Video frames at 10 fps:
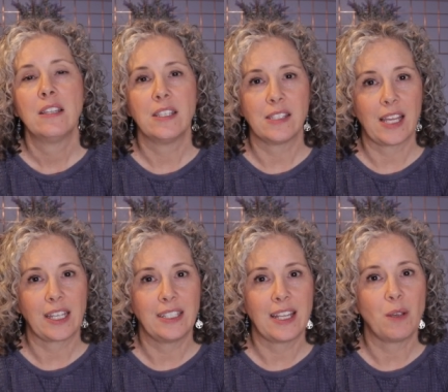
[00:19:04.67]
The
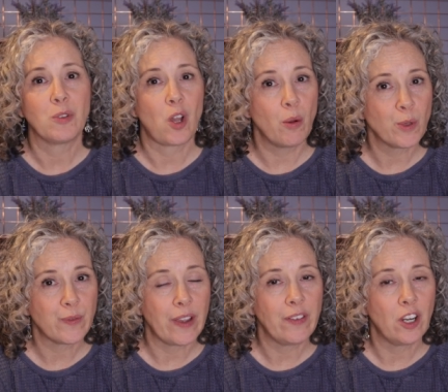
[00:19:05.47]
second day was
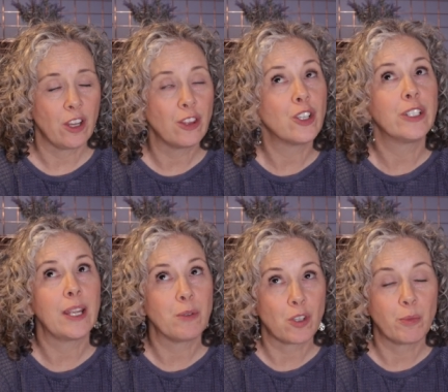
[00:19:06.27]
almost 500, or the third
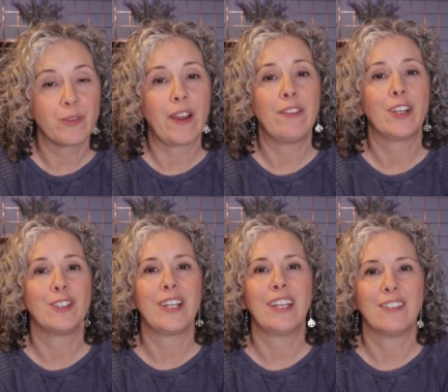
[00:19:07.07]
day was almost
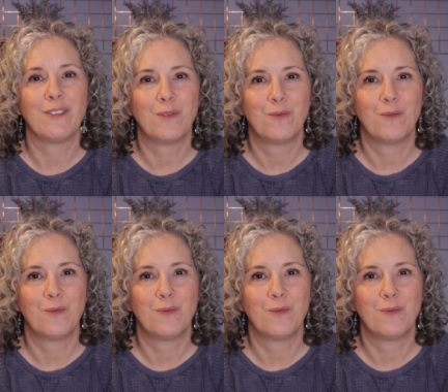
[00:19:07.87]
500, and the